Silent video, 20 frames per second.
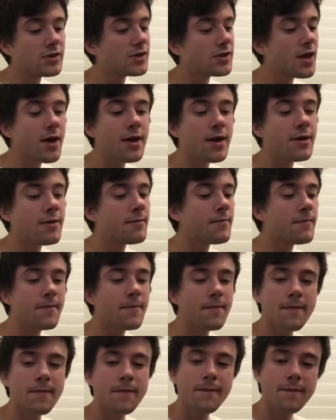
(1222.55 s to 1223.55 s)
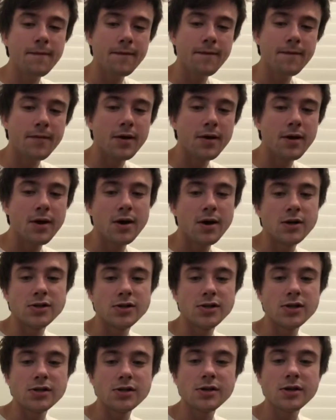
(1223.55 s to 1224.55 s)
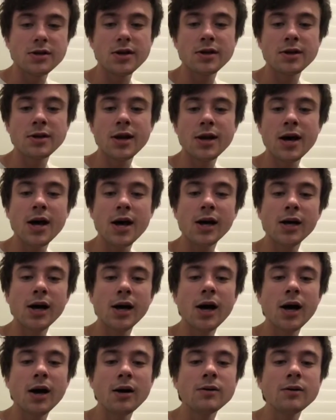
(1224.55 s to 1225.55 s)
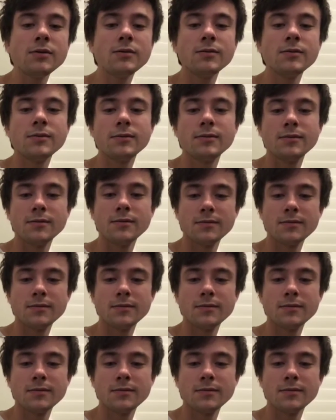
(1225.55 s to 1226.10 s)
the same. She's looking down